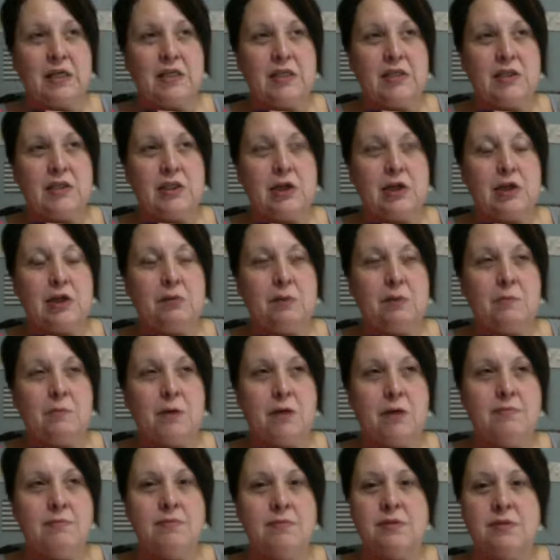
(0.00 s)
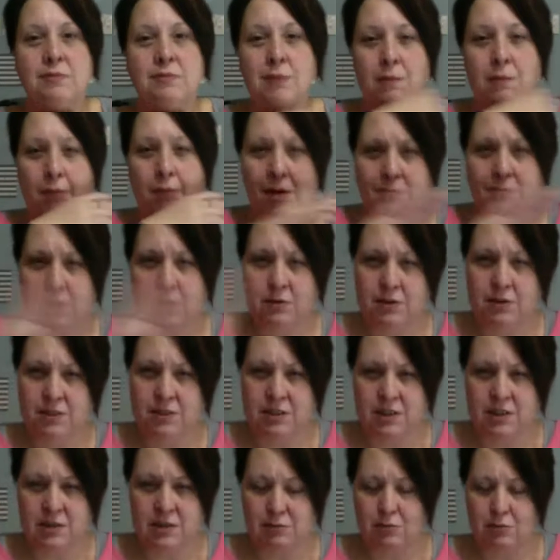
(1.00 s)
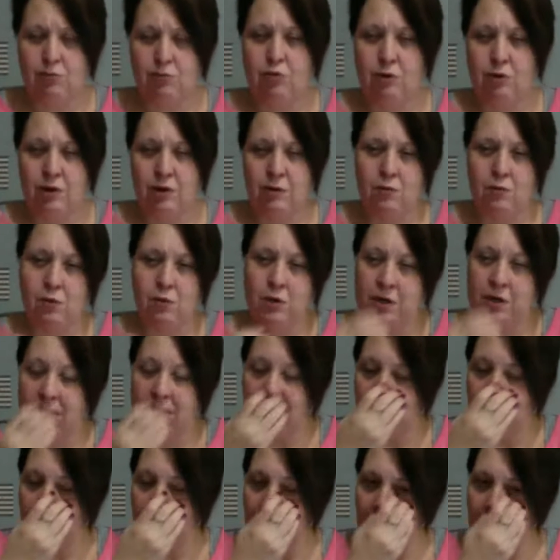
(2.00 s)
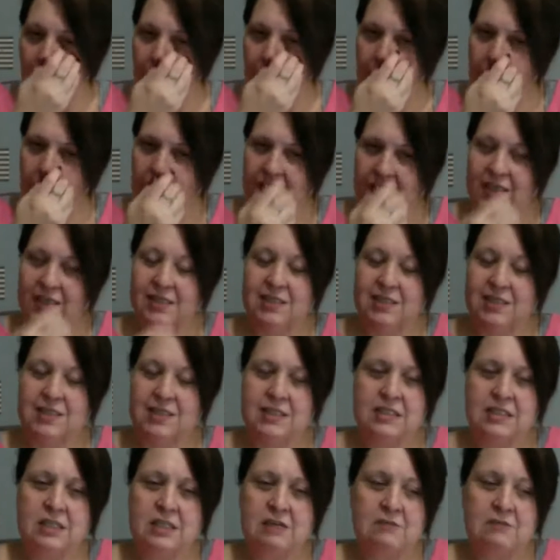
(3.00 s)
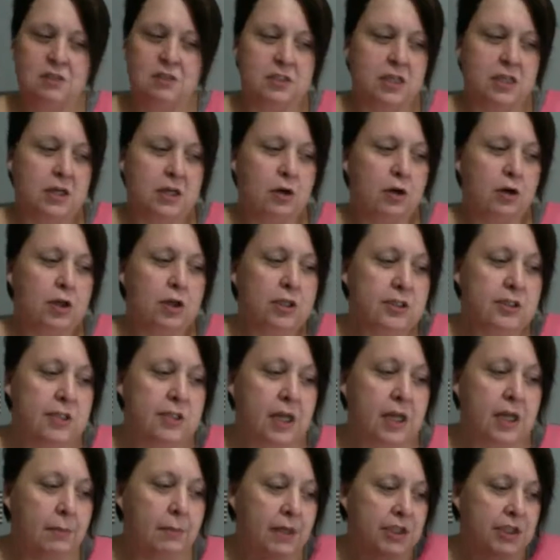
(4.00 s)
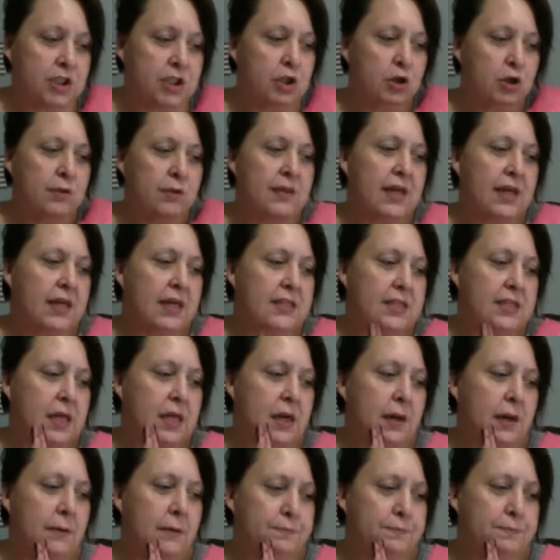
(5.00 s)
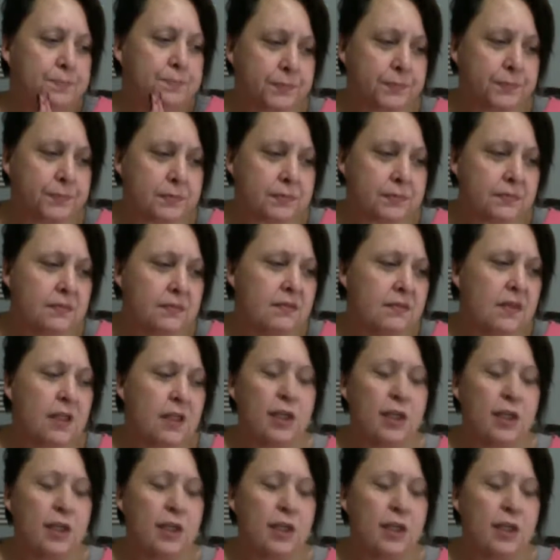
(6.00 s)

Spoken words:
you know, my mom's always really worried about her kids and stuff. She's like, oh, you just got to make sure that you